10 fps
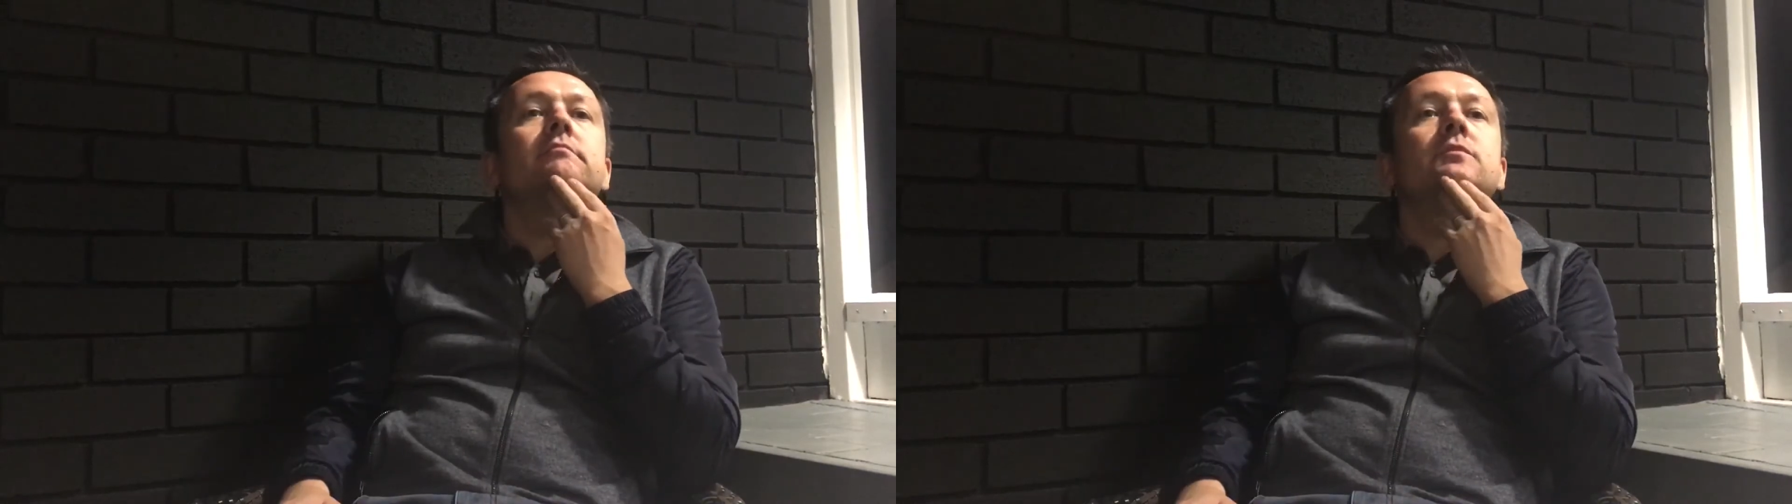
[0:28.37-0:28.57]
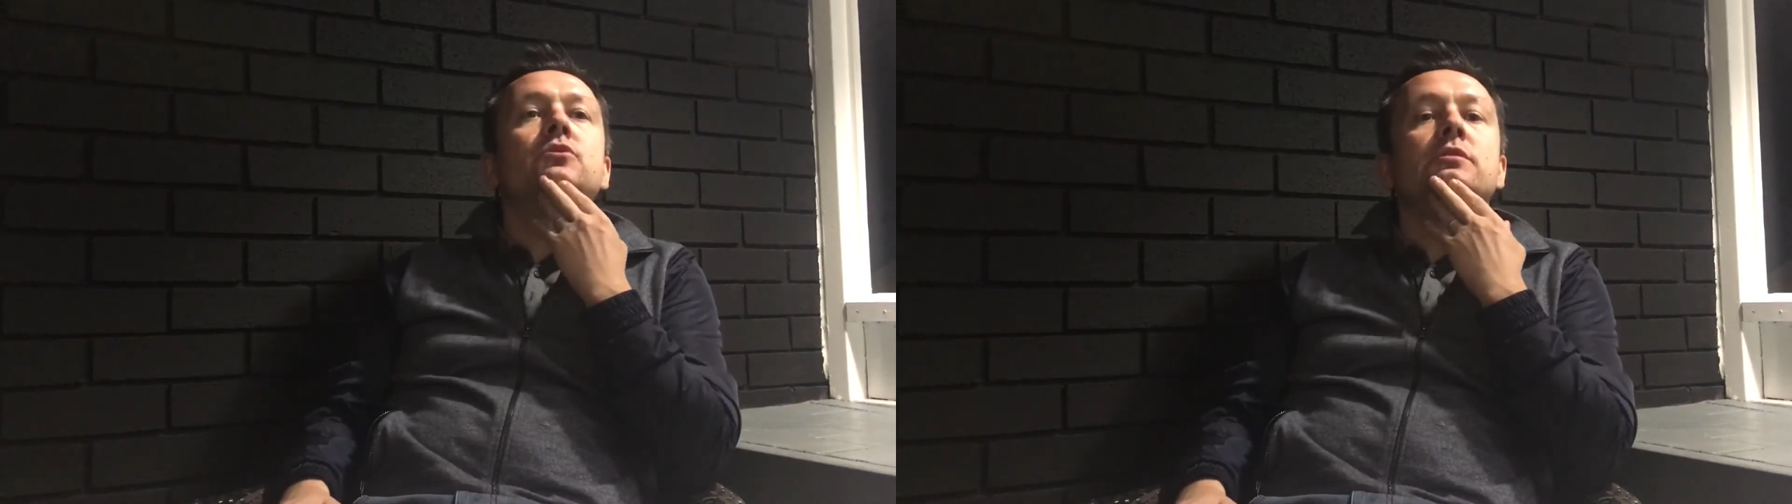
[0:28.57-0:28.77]

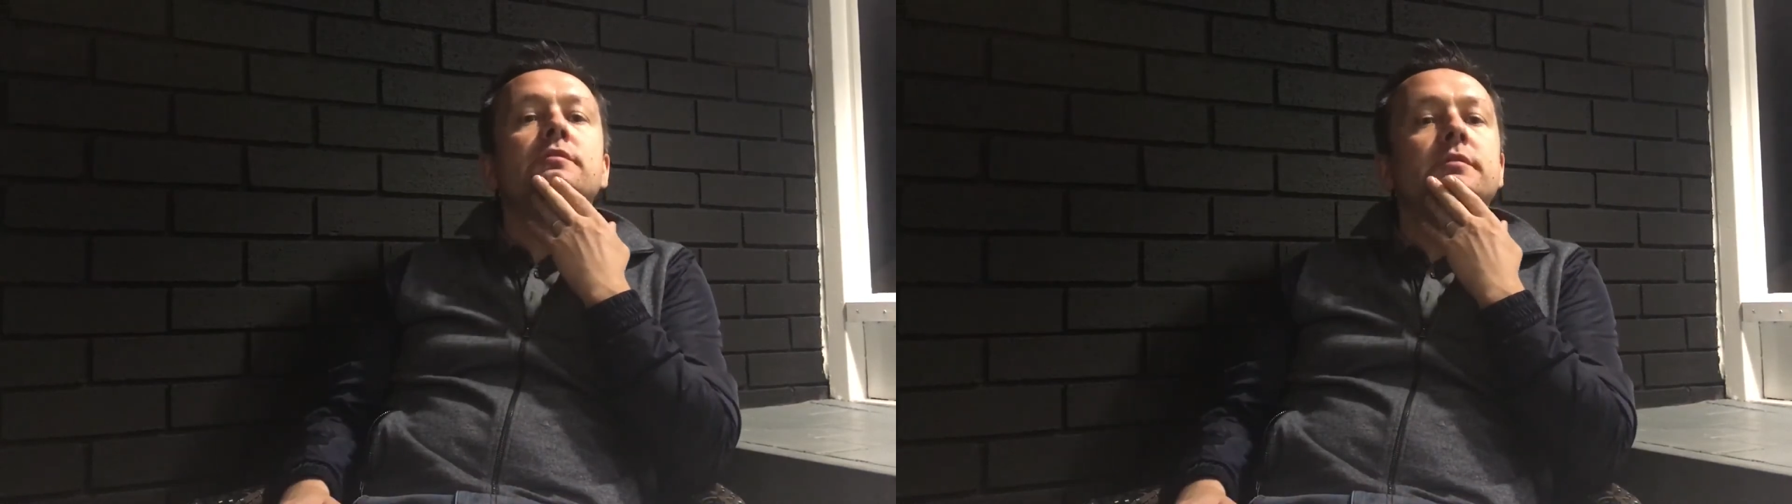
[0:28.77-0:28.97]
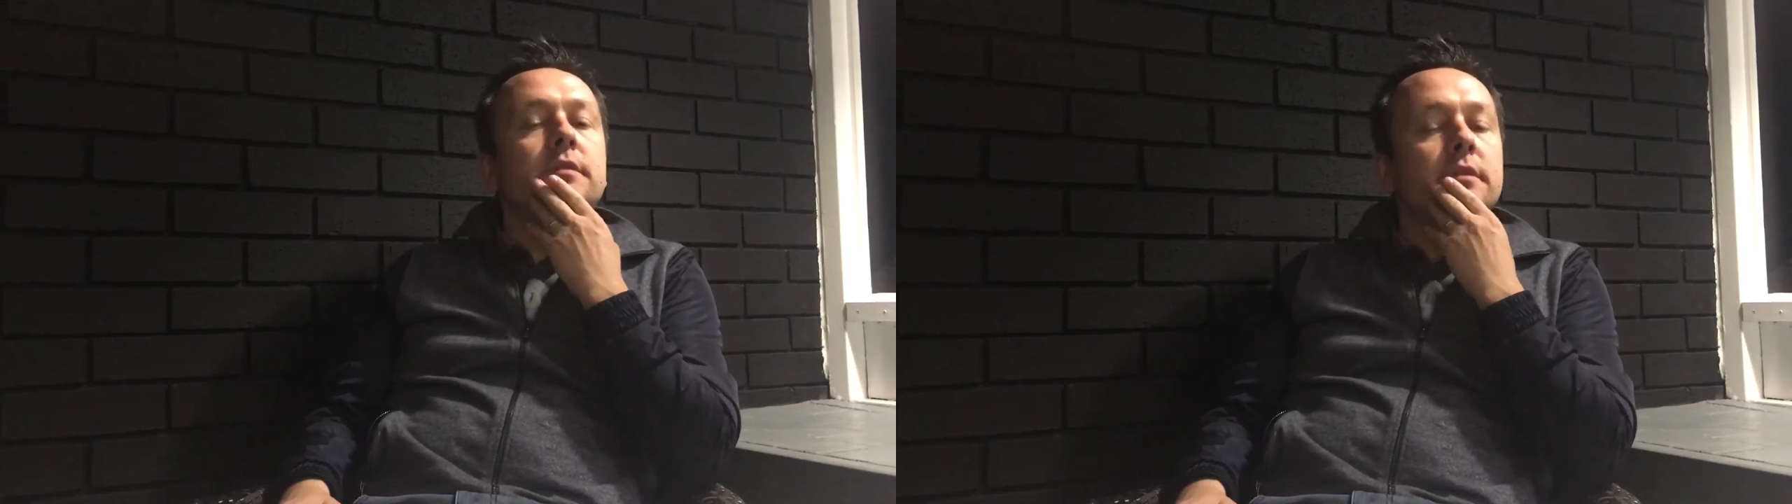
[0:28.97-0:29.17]
sort of
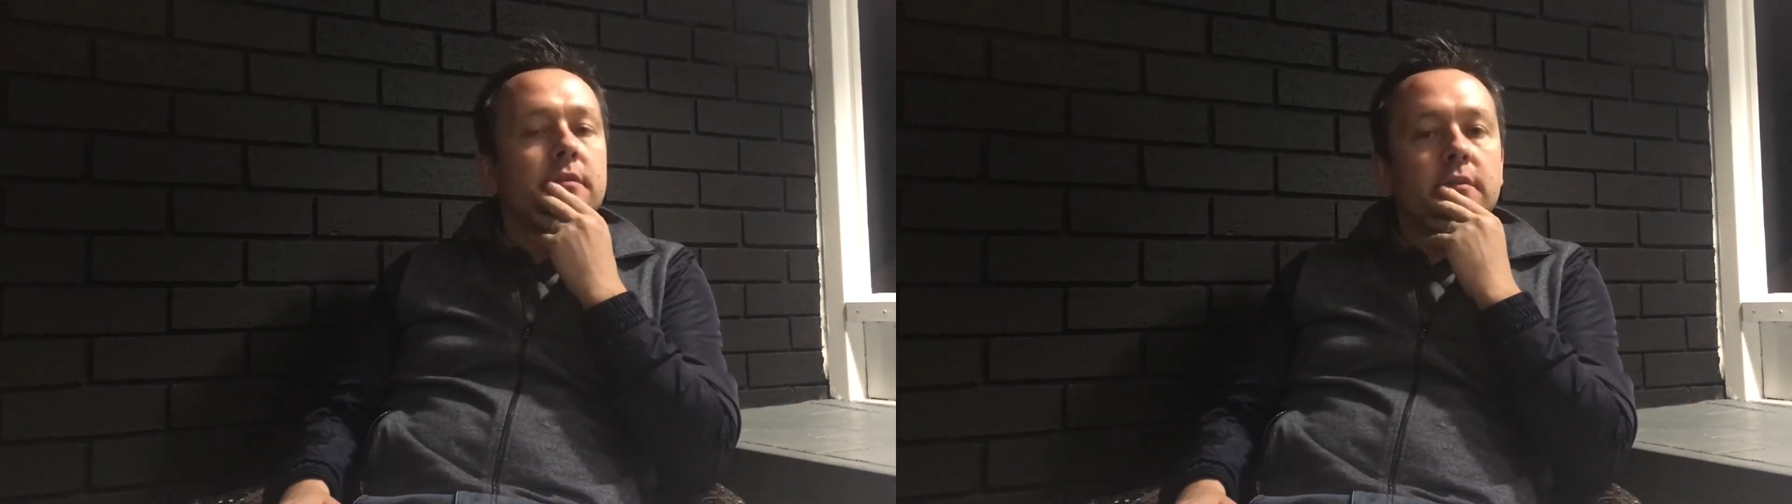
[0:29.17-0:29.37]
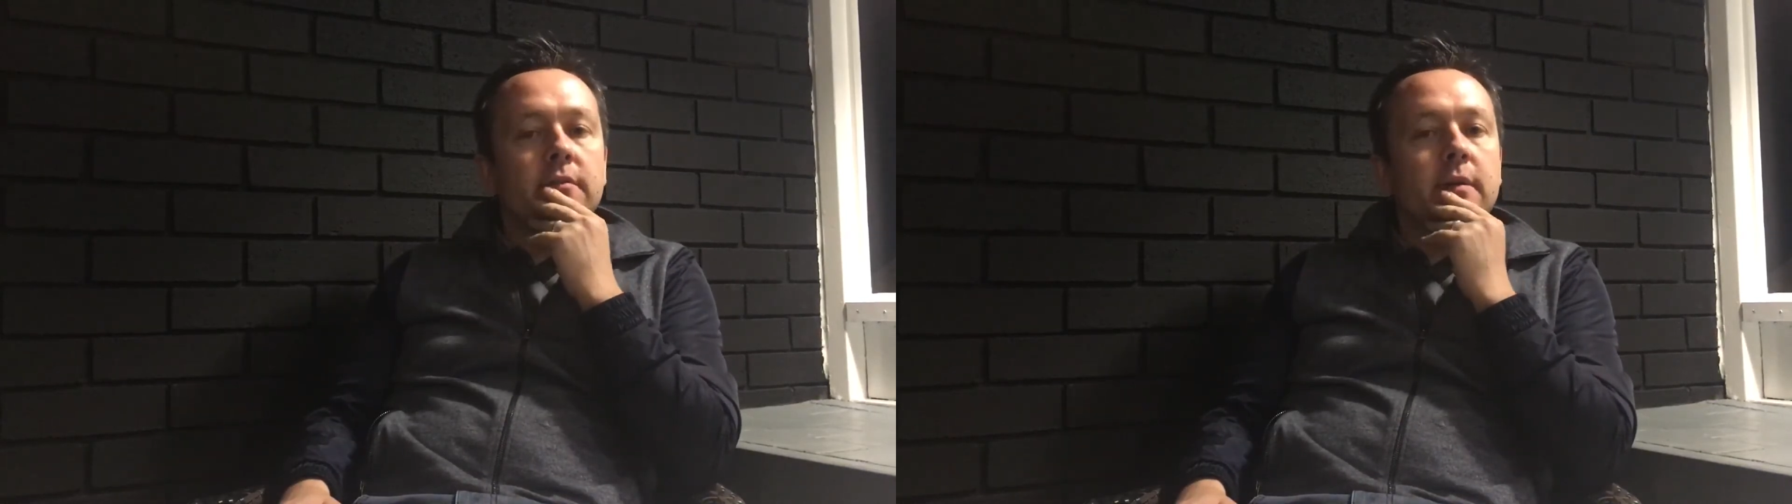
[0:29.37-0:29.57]

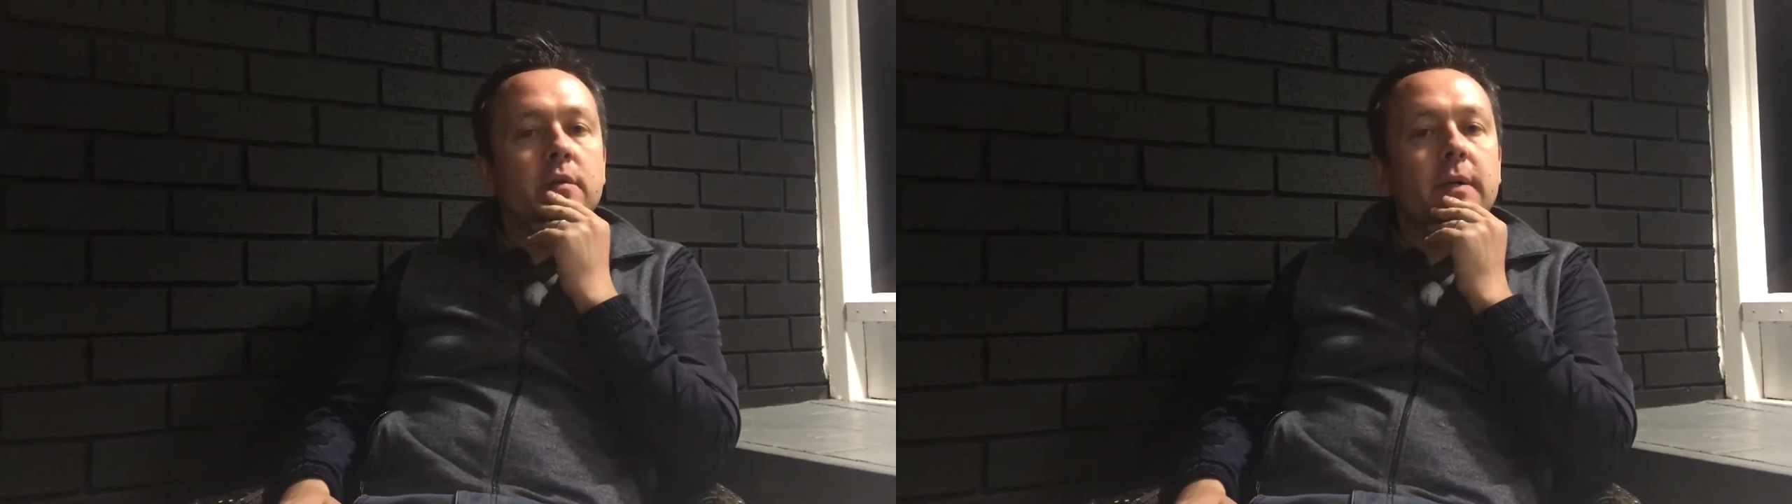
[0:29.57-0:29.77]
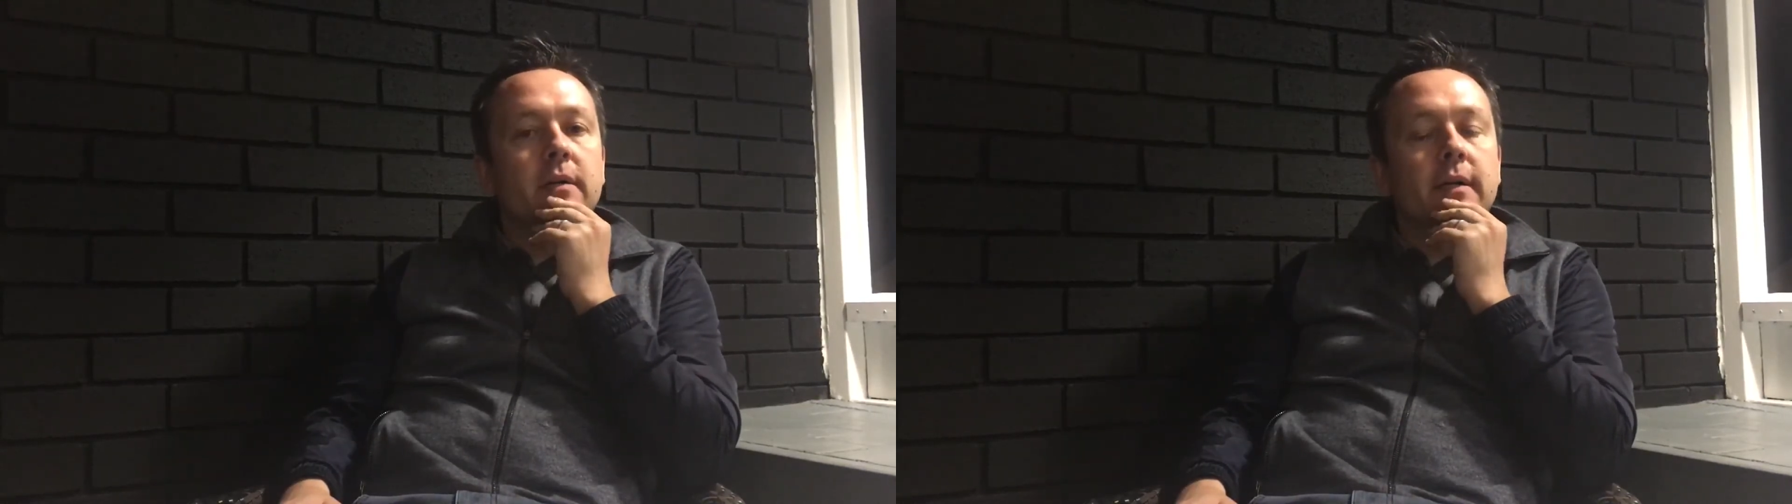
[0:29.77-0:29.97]
uh, around
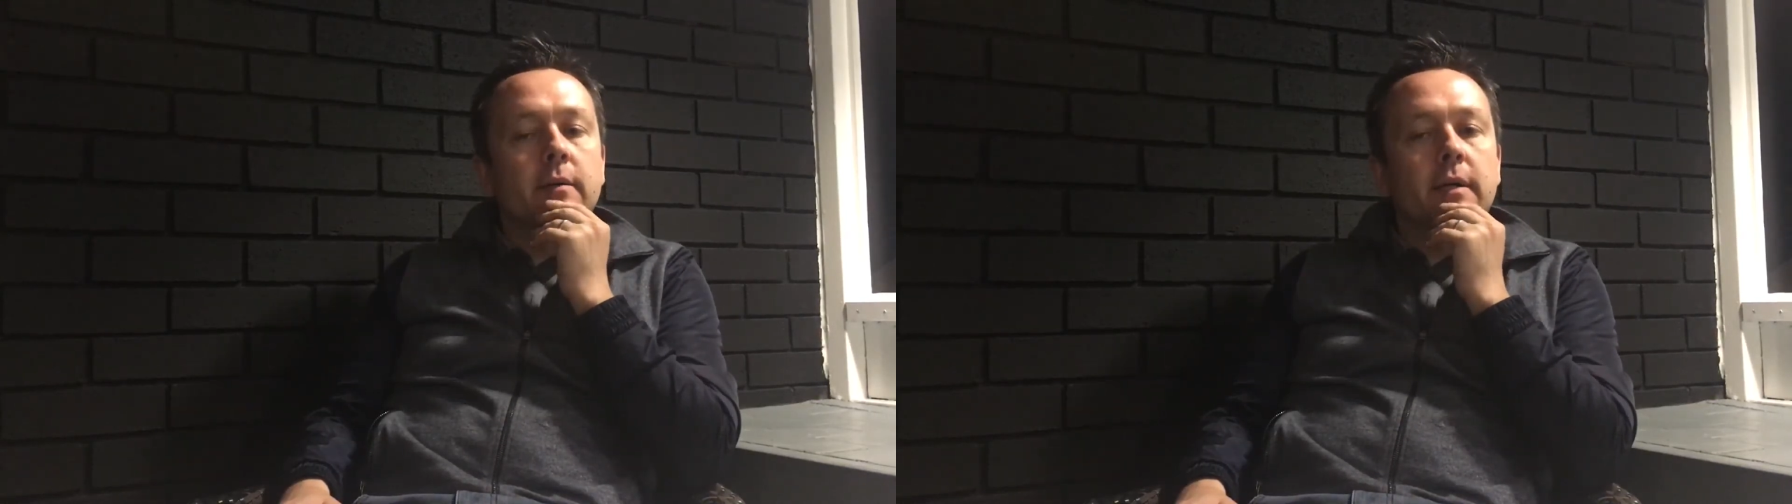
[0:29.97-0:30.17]
about.